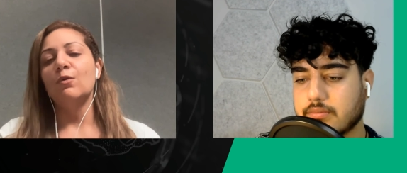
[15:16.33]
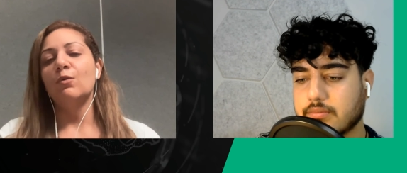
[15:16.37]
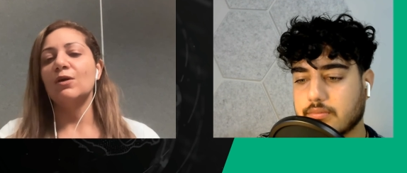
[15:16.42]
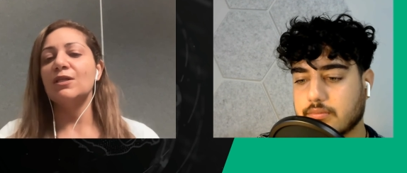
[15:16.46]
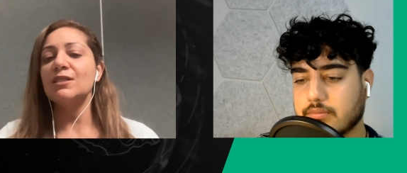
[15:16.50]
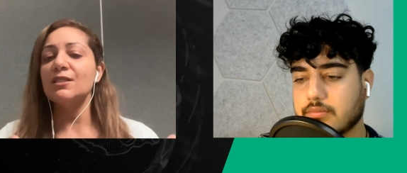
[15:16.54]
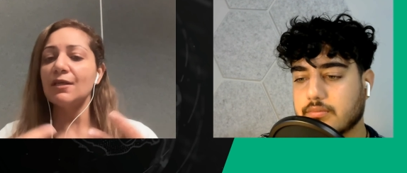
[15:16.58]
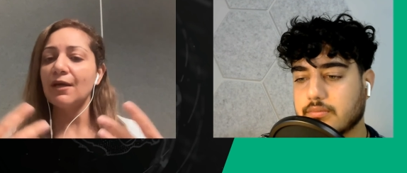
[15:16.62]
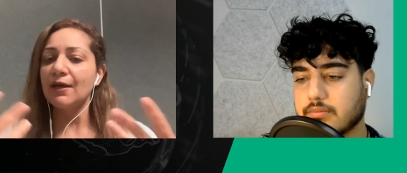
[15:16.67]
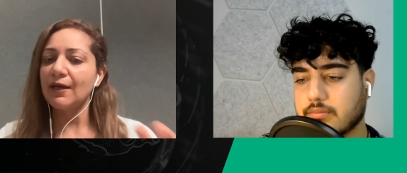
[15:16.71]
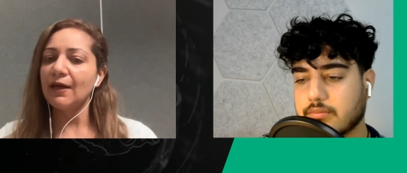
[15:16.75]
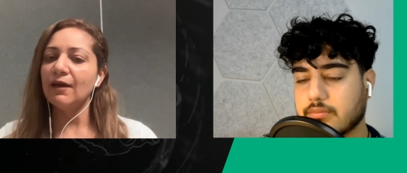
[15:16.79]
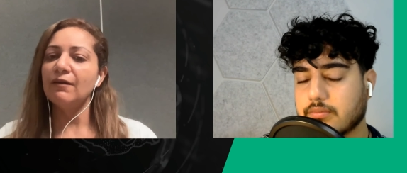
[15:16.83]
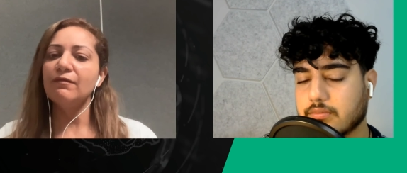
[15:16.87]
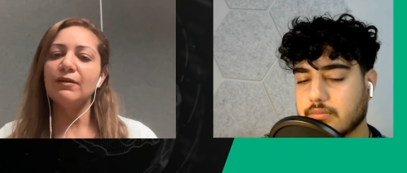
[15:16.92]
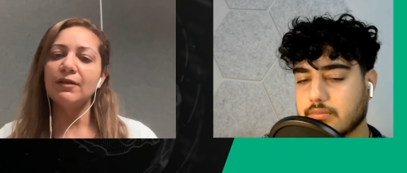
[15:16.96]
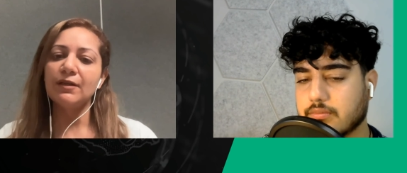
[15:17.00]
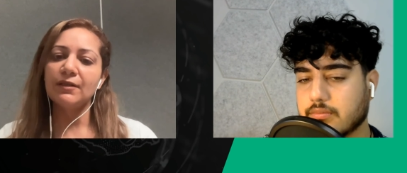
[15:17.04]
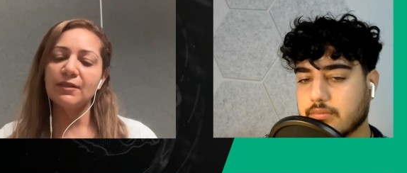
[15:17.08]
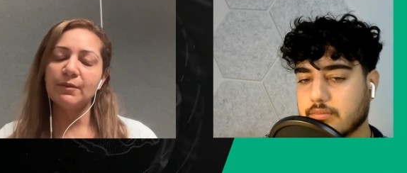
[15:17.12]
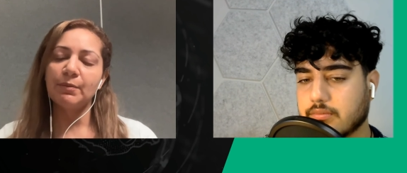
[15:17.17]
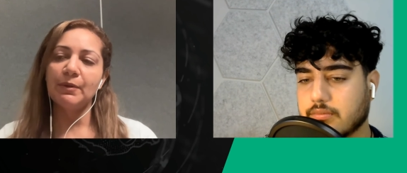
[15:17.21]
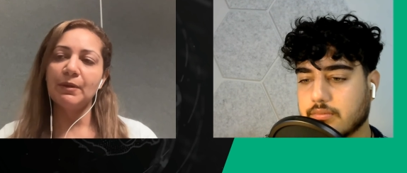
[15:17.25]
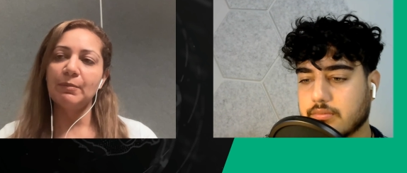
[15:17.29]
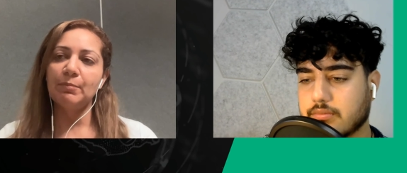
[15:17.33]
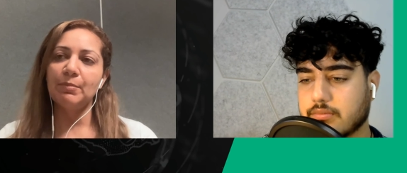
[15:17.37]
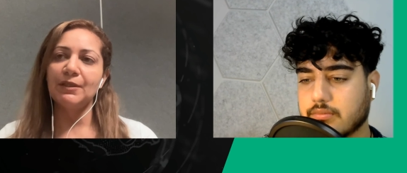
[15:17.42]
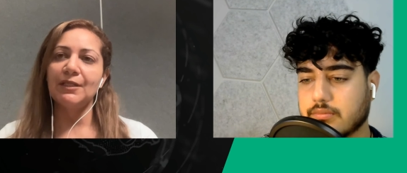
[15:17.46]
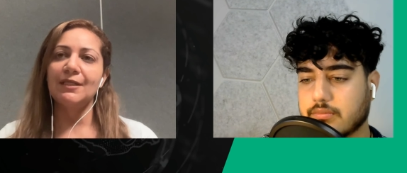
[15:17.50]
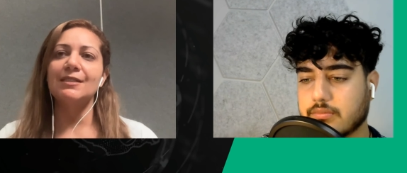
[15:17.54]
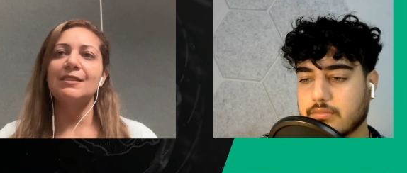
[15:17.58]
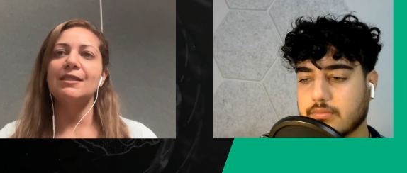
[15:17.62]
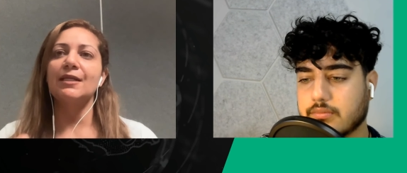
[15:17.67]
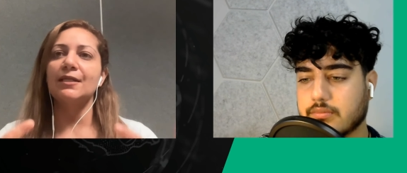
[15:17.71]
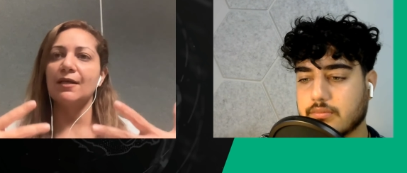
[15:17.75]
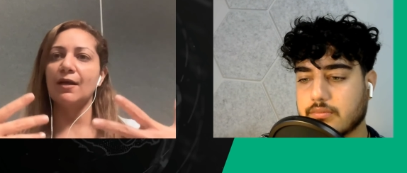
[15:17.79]
Speaker 1: Once I gave it mm. to people
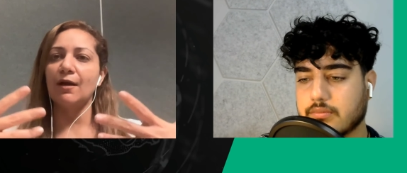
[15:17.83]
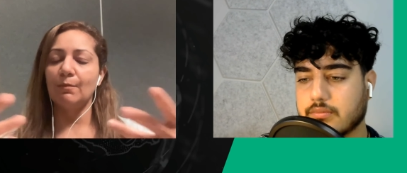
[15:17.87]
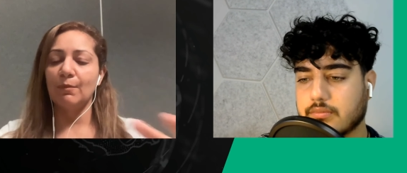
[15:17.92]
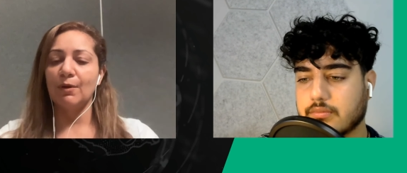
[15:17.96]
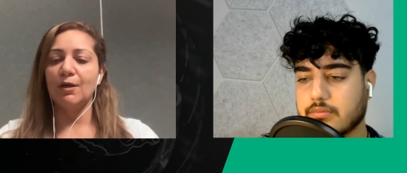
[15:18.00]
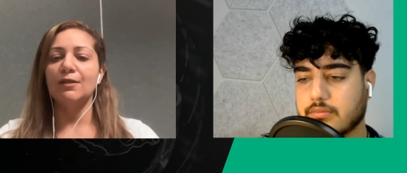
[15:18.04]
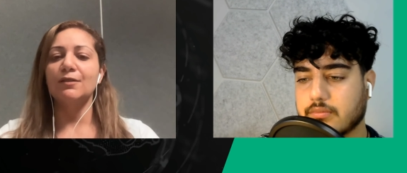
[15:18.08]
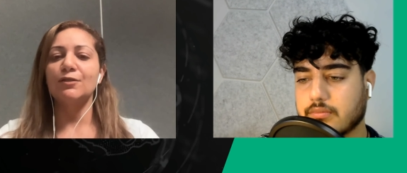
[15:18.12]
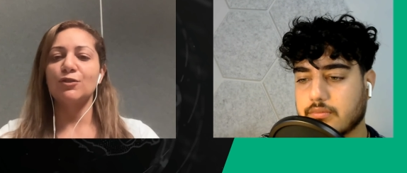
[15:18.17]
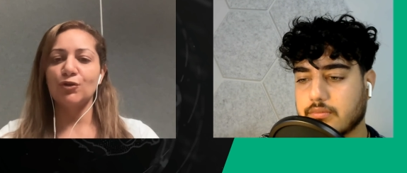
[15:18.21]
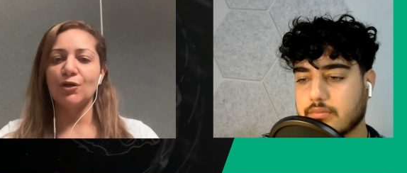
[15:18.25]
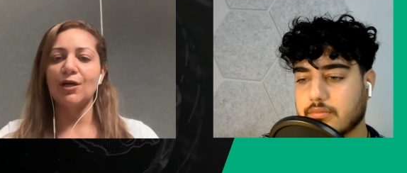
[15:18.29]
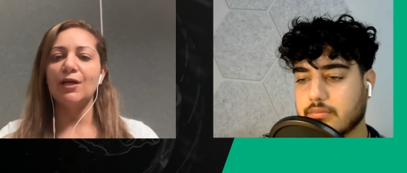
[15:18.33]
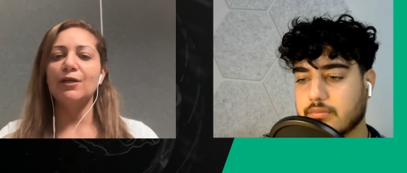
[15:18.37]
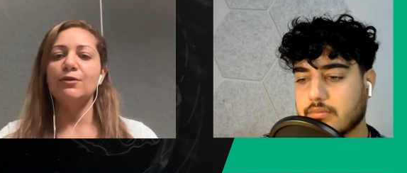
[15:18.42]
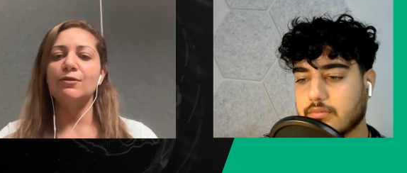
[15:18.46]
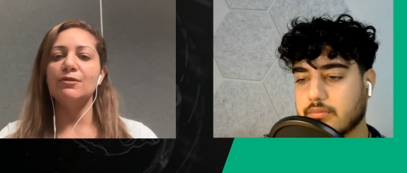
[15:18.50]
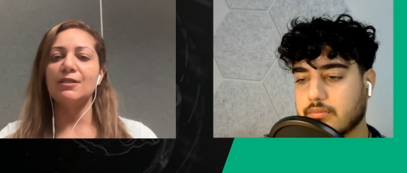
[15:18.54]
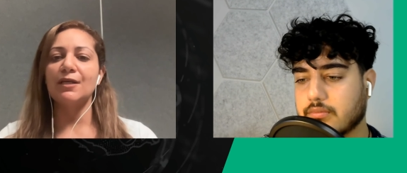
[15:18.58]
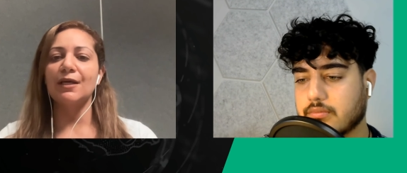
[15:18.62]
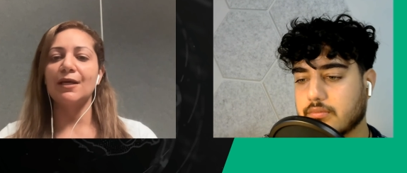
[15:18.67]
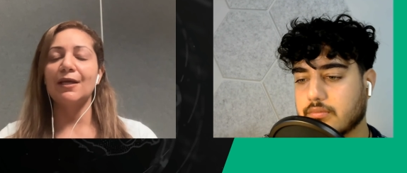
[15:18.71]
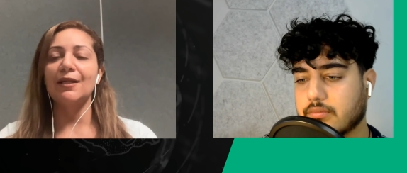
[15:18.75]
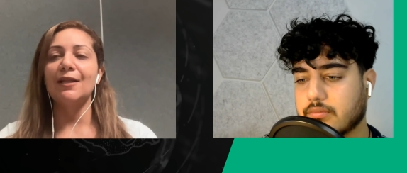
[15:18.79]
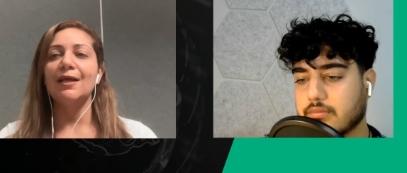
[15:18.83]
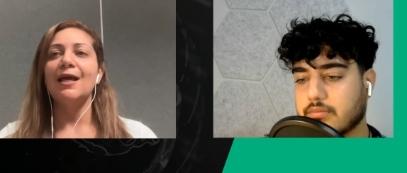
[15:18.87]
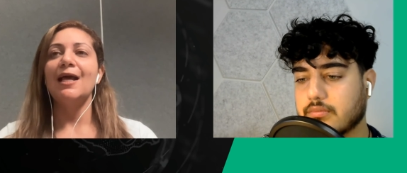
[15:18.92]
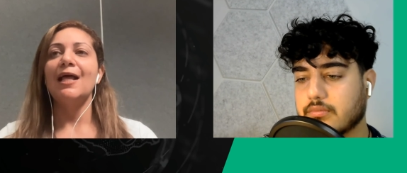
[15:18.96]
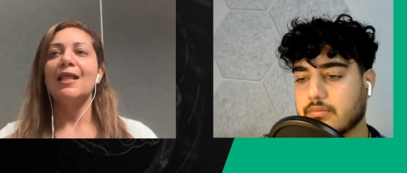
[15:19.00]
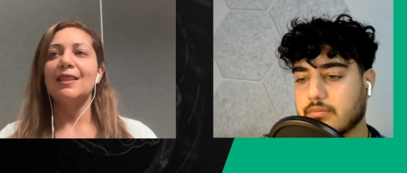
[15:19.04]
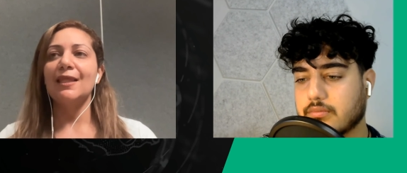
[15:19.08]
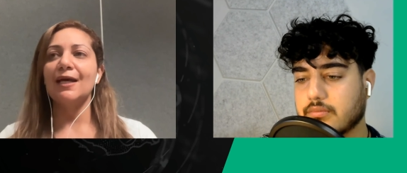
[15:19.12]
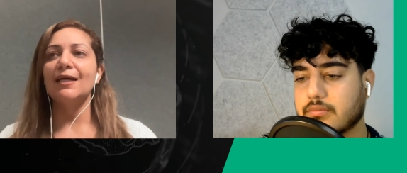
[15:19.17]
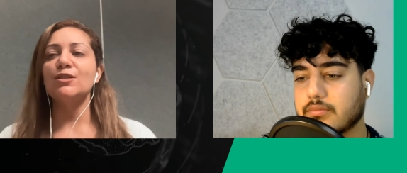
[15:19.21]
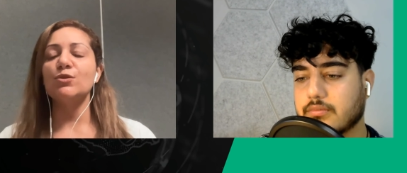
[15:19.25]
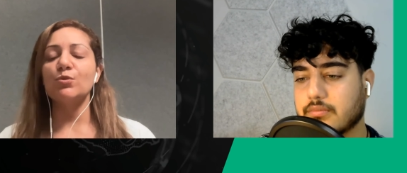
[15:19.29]
and said, come on, try using it,
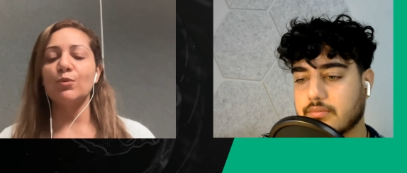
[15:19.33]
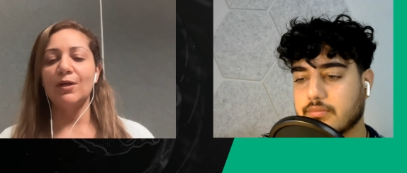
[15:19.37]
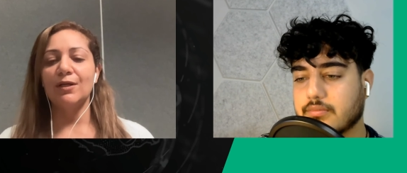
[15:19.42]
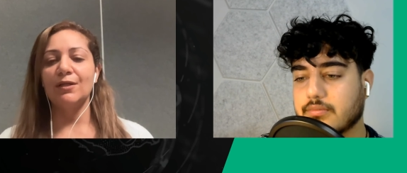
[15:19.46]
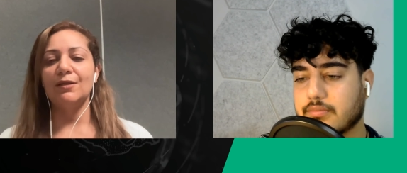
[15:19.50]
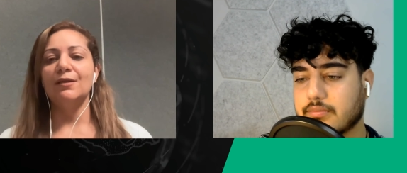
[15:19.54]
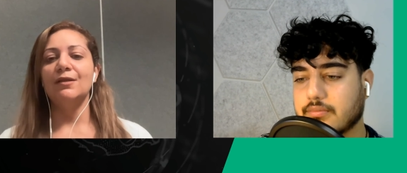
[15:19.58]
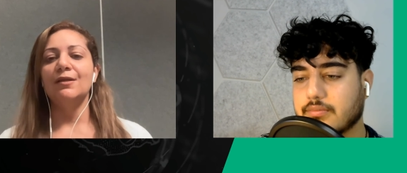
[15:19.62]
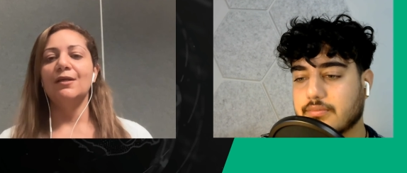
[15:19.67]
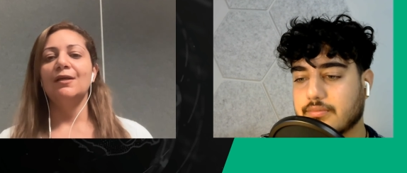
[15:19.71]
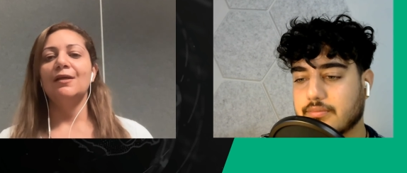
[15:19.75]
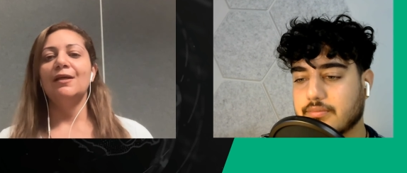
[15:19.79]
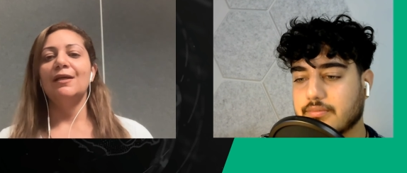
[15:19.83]
that's when